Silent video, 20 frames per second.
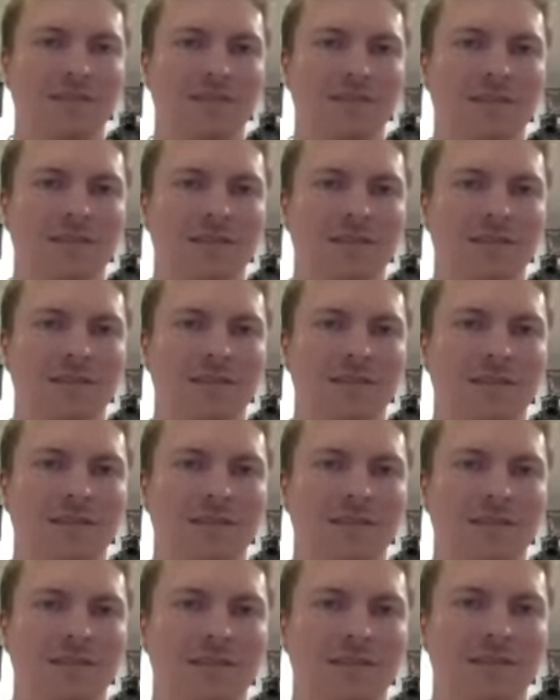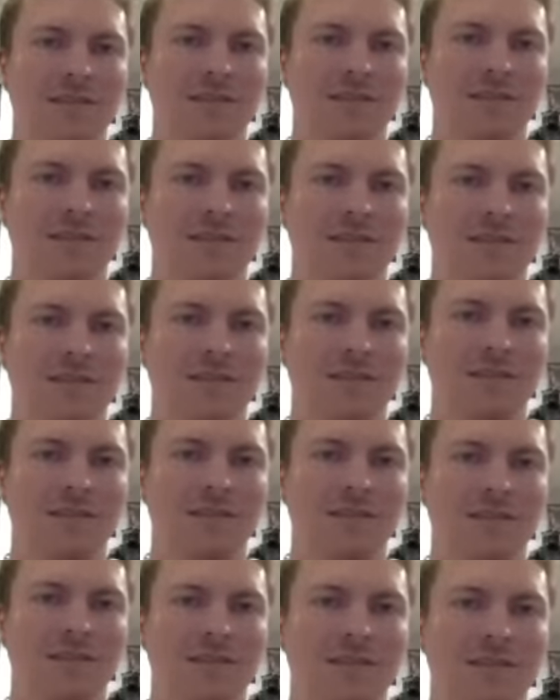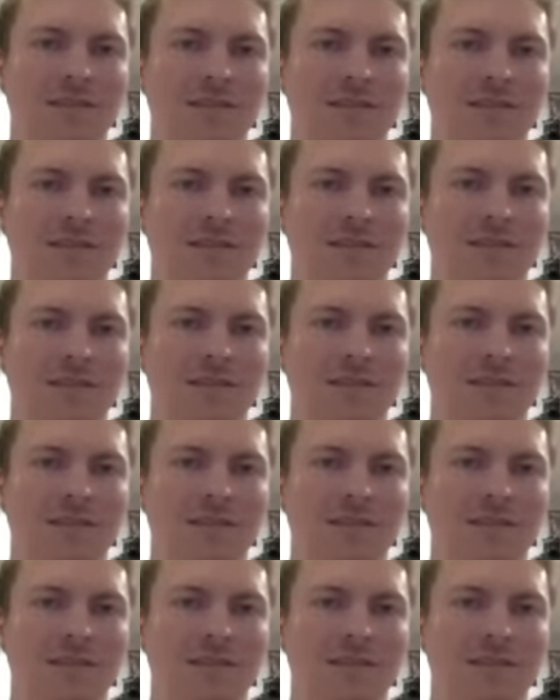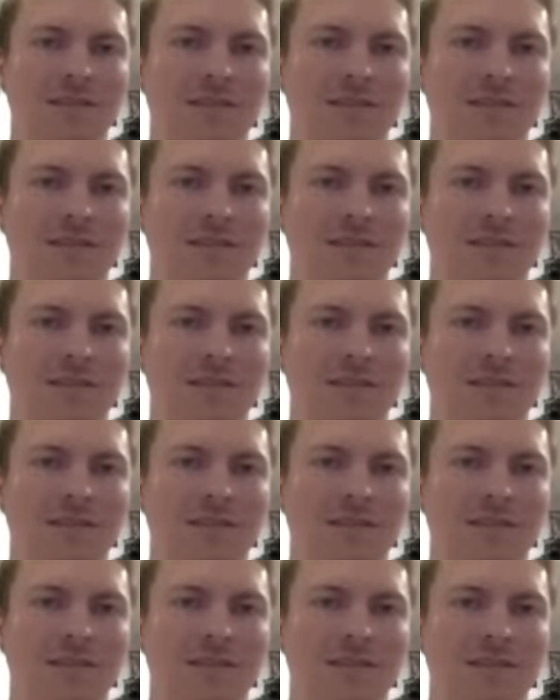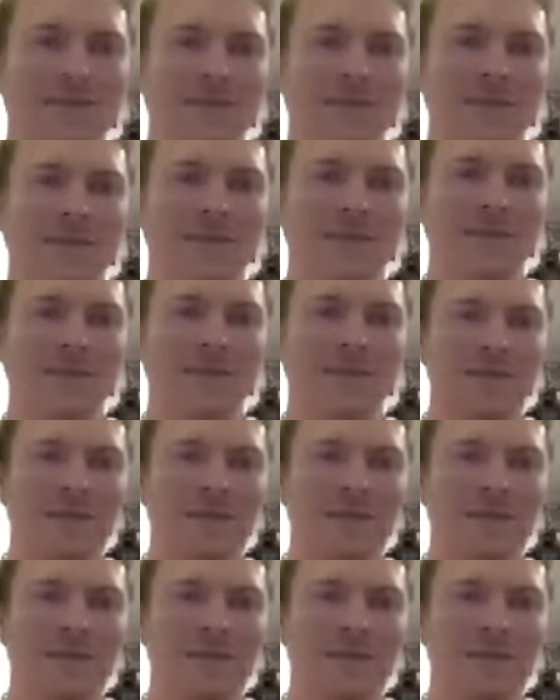[no speech]